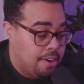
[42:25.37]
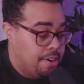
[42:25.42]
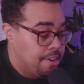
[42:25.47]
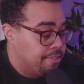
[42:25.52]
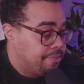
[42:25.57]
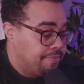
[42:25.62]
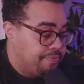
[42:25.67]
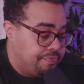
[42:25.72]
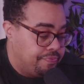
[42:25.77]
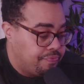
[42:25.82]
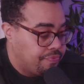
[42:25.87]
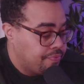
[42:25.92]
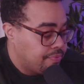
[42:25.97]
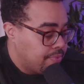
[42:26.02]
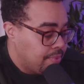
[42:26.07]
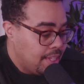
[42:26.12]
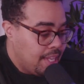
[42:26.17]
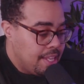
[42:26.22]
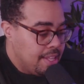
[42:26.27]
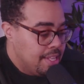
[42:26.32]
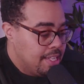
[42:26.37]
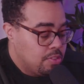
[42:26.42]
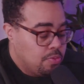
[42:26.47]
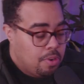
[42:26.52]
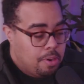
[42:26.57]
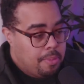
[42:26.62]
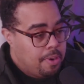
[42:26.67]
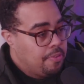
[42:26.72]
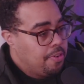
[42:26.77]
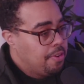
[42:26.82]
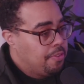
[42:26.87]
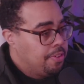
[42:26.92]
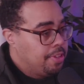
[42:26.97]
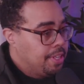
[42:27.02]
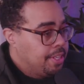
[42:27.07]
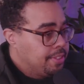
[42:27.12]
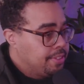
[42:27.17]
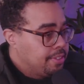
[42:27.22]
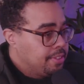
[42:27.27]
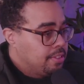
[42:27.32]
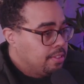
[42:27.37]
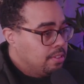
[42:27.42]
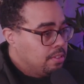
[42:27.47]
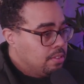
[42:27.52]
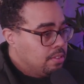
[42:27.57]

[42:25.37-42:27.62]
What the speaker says: I don't know. That's one of my favorite things.